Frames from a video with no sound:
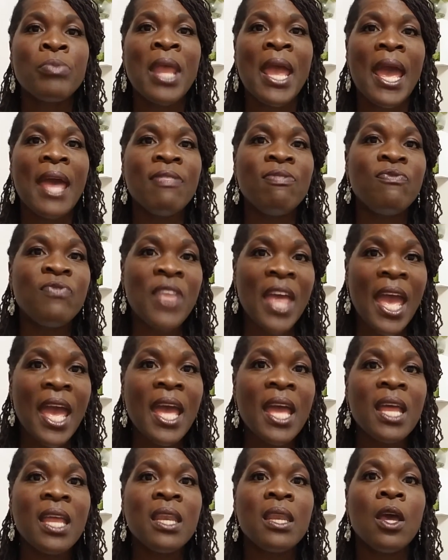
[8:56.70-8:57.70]
And
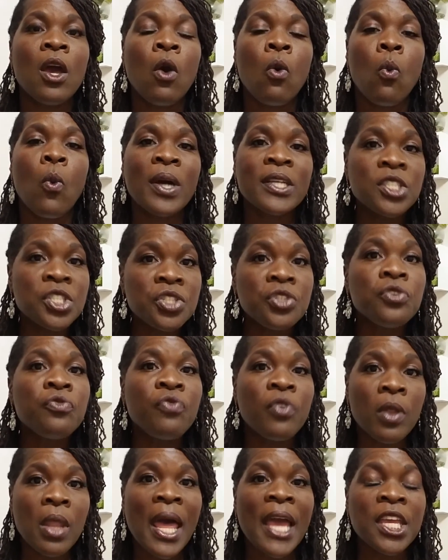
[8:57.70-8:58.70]
then once you
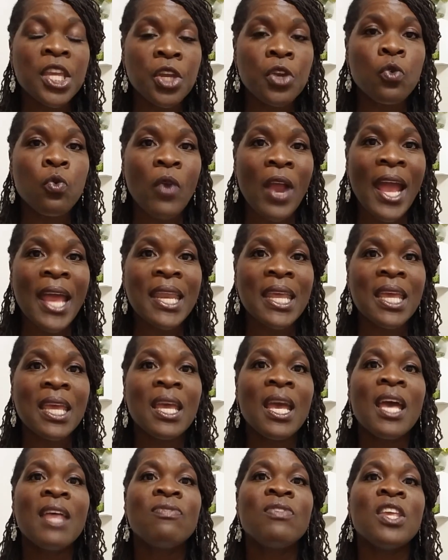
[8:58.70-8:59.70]
feel like you're
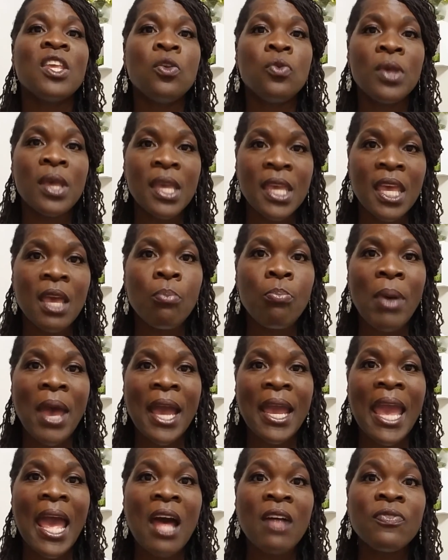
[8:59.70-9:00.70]
ready, then you can get
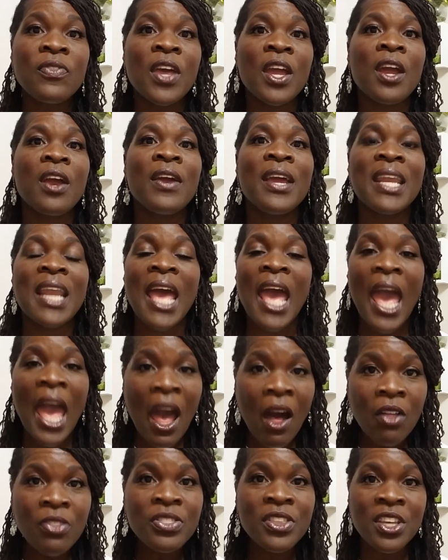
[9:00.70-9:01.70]
back out there in a
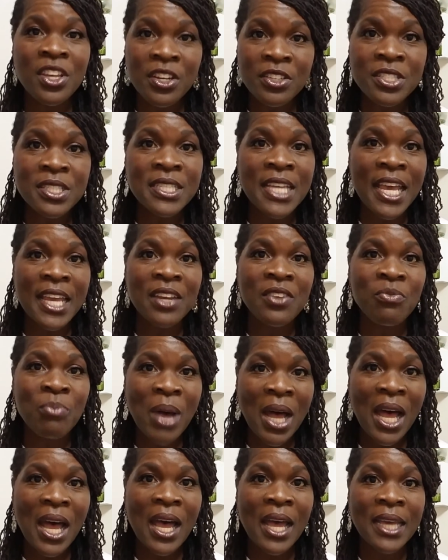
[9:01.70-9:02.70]
healthier state of
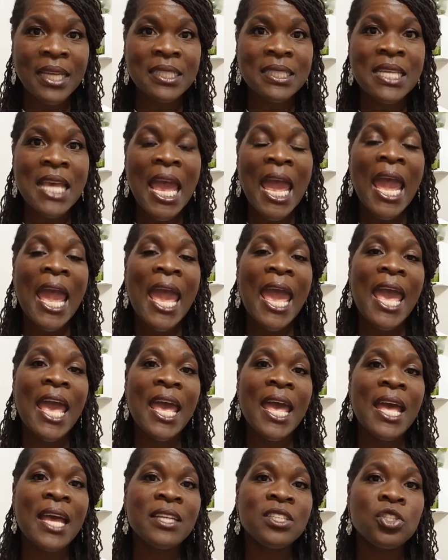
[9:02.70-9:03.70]
mind
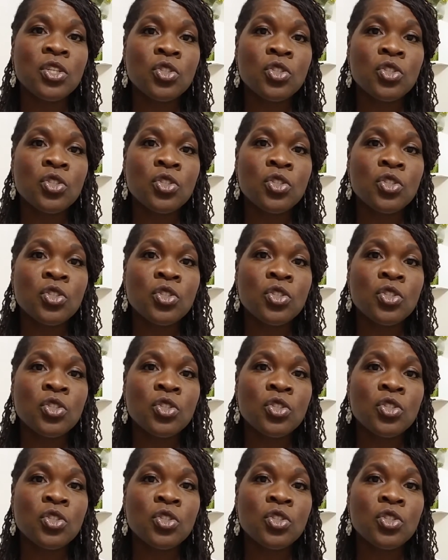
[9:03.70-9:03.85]
and